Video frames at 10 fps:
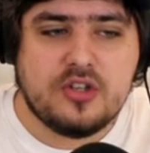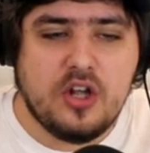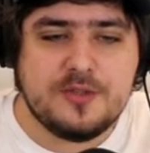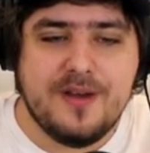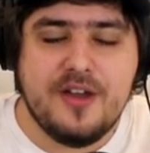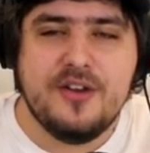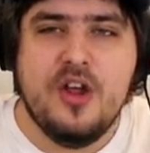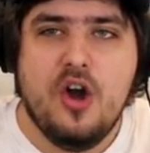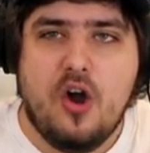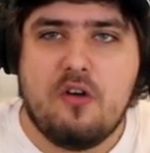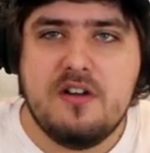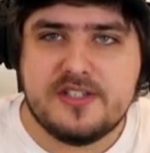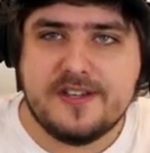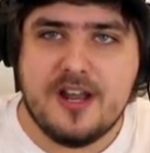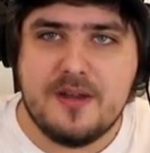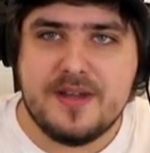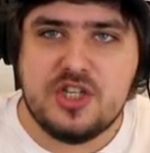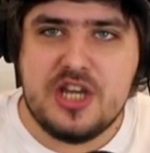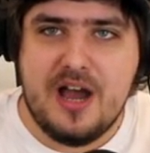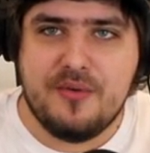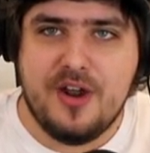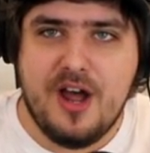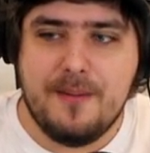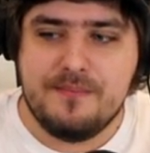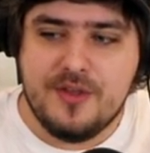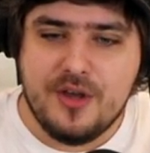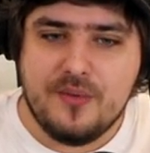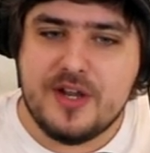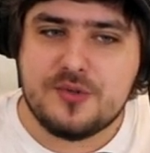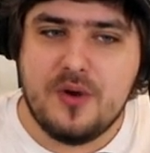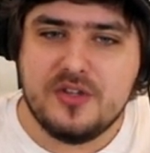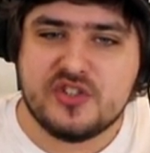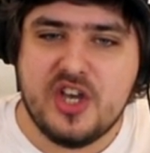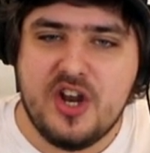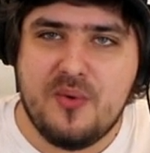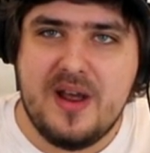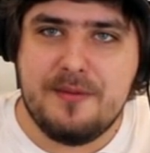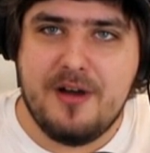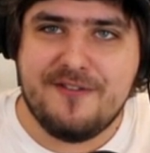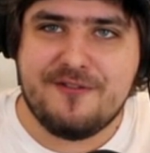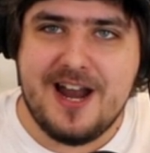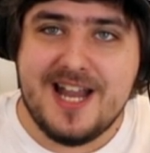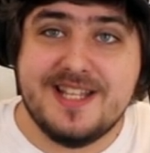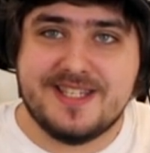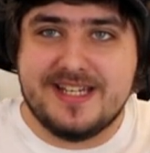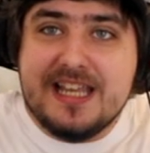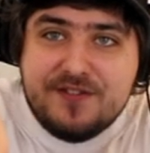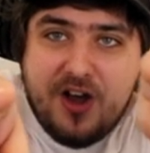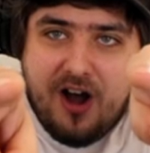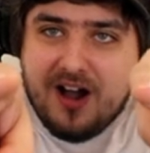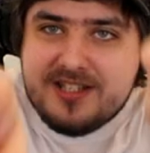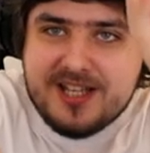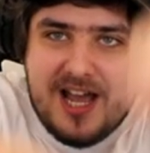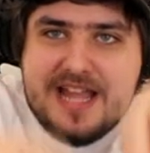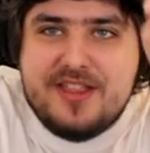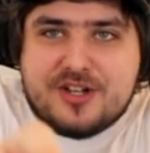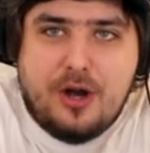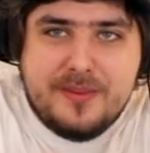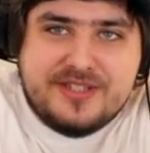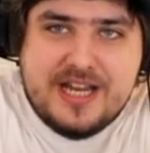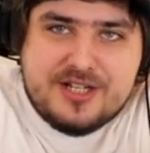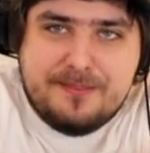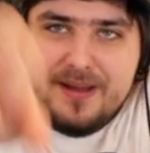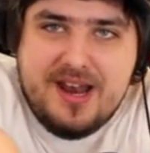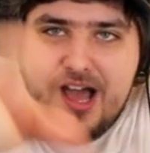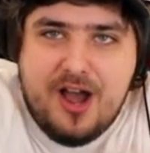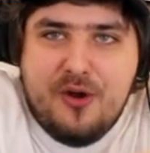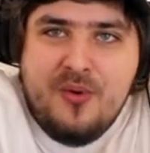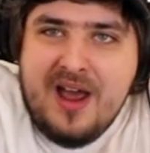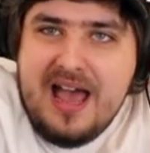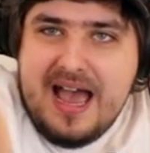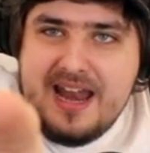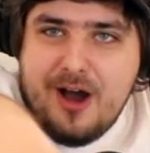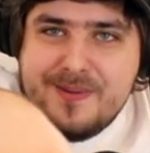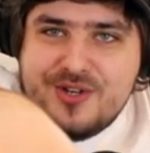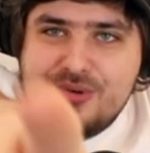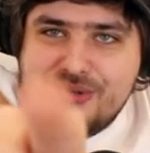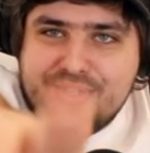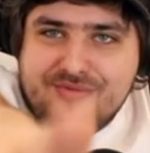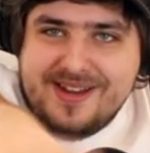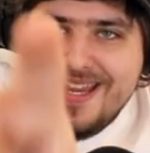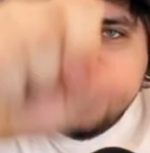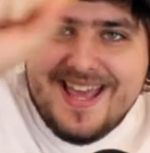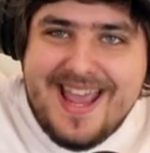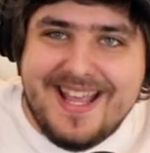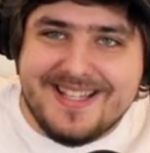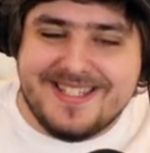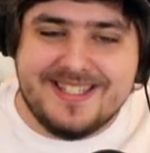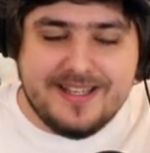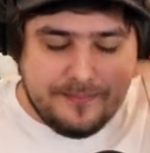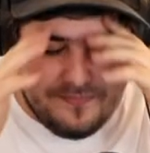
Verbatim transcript: Scotsman or is it going to be Cheltenham? Which one's going to win, my friends? Leave your answer in the comment section below, and I'll be sure to read it.